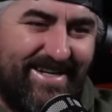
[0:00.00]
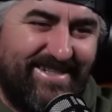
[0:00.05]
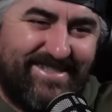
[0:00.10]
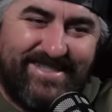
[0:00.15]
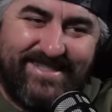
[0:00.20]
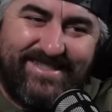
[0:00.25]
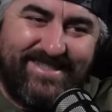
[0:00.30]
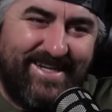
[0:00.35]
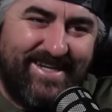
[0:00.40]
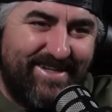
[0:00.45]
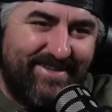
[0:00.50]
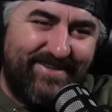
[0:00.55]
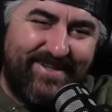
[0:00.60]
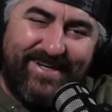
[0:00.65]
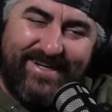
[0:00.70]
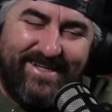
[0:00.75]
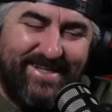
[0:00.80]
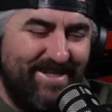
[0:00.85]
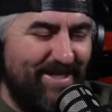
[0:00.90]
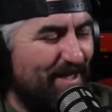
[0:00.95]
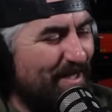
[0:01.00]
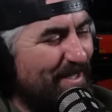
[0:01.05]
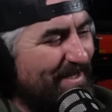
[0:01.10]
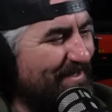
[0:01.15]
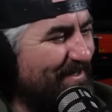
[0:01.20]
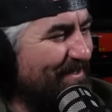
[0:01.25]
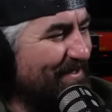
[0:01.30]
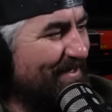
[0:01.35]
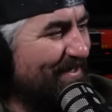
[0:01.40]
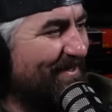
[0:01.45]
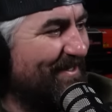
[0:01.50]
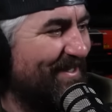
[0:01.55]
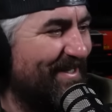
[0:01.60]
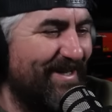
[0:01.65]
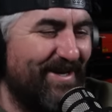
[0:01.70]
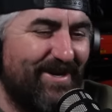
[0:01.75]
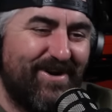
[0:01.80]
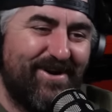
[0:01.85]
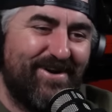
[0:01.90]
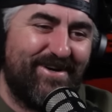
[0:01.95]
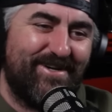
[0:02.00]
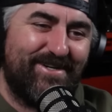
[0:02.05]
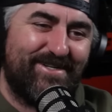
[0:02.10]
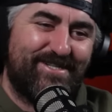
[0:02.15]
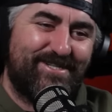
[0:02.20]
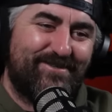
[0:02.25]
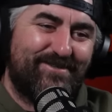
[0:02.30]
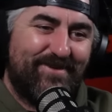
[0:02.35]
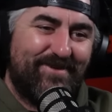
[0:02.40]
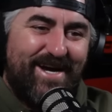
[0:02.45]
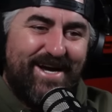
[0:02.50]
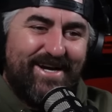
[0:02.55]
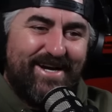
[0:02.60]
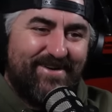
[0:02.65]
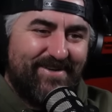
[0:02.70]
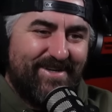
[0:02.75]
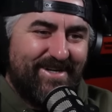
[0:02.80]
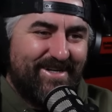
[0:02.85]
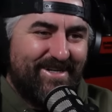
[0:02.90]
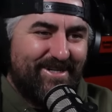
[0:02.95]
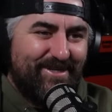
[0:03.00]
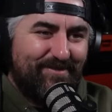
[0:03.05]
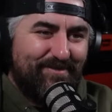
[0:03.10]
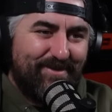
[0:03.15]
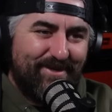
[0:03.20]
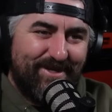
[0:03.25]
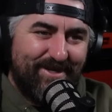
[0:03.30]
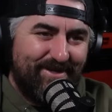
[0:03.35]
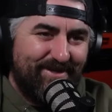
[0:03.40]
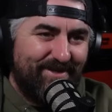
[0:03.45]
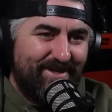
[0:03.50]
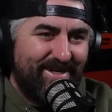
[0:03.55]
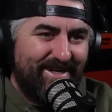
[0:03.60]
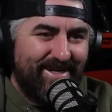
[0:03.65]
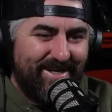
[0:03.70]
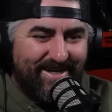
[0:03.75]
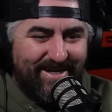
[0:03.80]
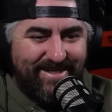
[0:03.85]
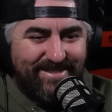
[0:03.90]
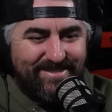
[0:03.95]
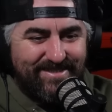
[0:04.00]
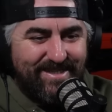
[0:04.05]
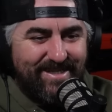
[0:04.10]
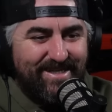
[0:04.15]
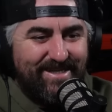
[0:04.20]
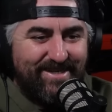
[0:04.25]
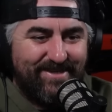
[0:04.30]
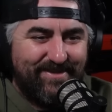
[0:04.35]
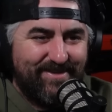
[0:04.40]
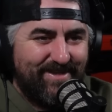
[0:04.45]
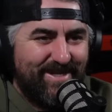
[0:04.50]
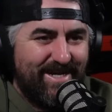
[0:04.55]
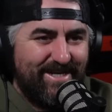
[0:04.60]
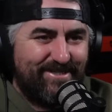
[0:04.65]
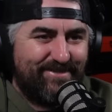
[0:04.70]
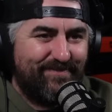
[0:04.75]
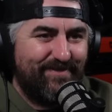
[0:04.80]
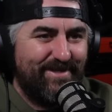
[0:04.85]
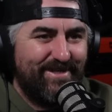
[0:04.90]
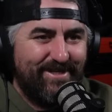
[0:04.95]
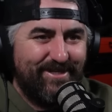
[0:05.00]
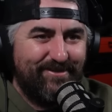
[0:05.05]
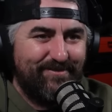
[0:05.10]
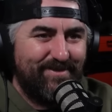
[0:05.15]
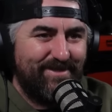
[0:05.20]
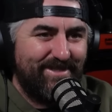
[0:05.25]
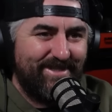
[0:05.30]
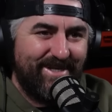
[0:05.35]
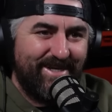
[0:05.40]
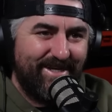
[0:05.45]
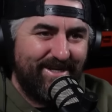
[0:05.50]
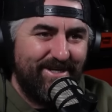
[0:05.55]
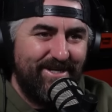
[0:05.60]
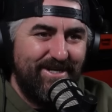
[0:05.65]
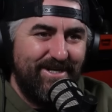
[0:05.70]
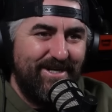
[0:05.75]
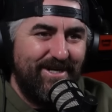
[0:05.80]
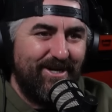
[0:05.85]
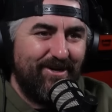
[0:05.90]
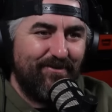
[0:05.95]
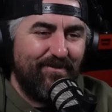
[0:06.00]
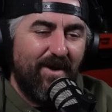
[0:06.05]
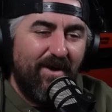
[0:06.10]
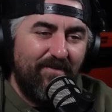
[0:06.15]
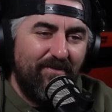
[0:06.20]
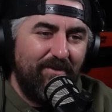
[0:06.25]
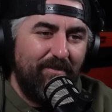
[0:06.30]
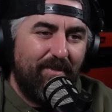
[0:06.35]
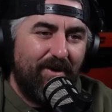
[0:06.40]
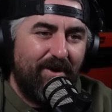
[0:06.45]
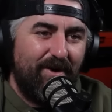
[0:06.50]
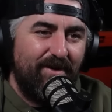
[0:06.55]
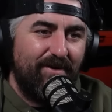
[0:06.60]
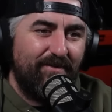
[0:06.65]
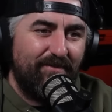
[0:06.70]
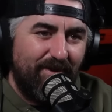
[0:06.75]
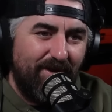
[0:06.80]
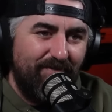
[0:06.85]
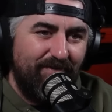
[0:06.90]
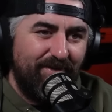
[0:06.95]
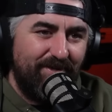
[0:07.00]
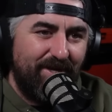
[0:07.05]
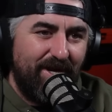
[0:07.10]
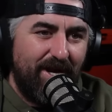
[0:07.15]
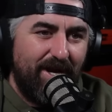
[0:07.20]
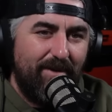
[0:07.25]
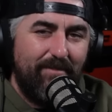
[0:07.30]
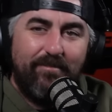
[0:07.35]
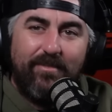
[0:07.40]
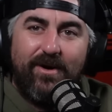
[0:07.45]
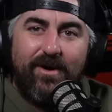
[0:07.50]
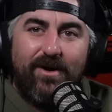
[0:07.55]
I just, I love, dude, look at Hardy's swag right here, bro. Like, I said it on the last video, but like, a run the ball, run the damn